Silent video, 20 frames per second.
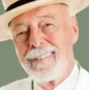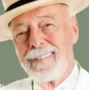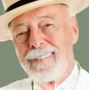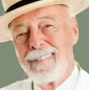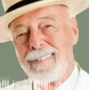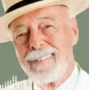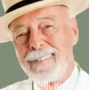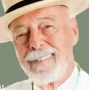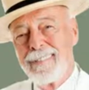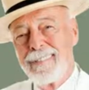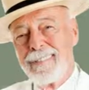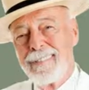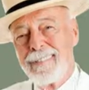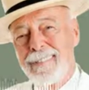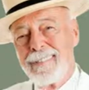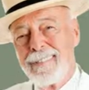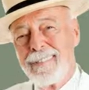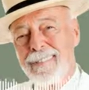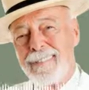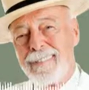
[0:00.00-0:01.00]
most of
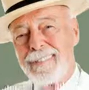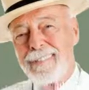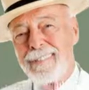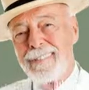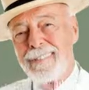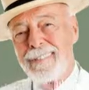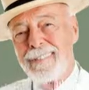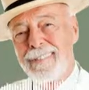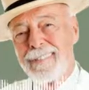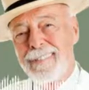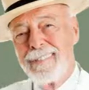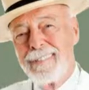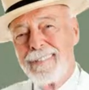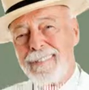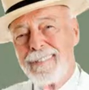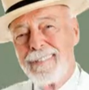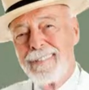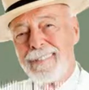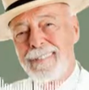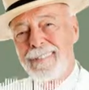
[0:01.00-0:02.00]
your coaching staff's
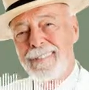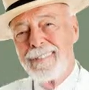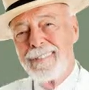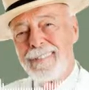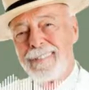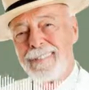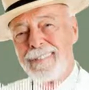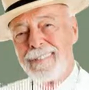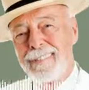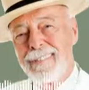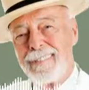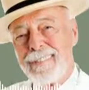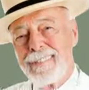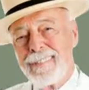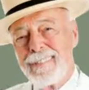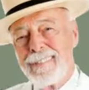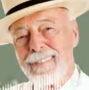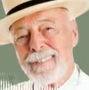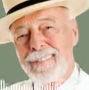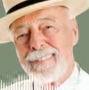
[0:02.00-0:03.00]
been there for a
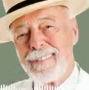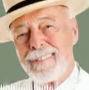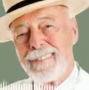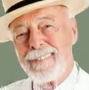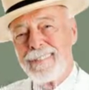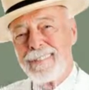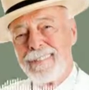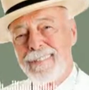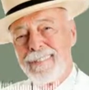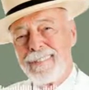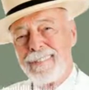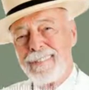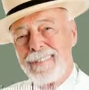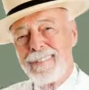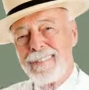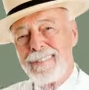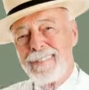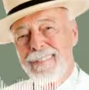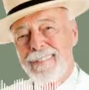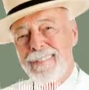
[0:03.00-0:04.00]
long time and plan
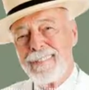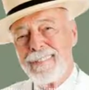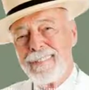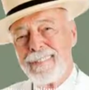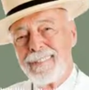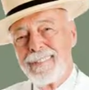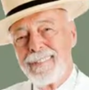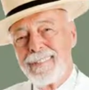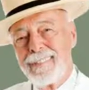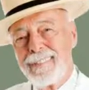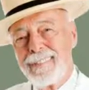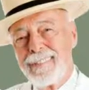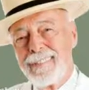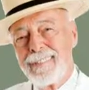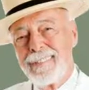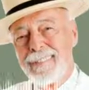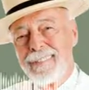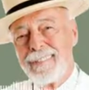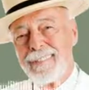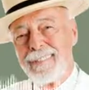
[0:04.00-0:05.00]
on basically
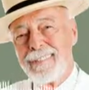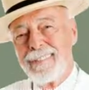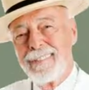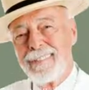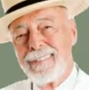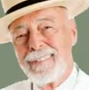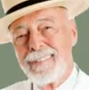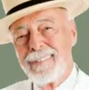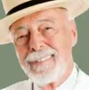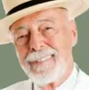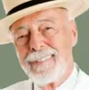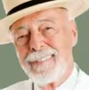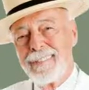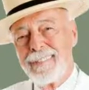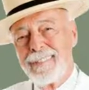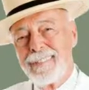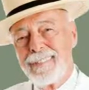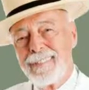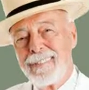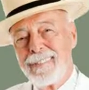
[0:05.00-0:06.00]
retiring there, it
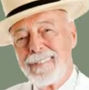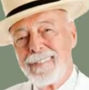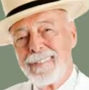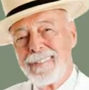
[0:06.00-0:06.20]
seems.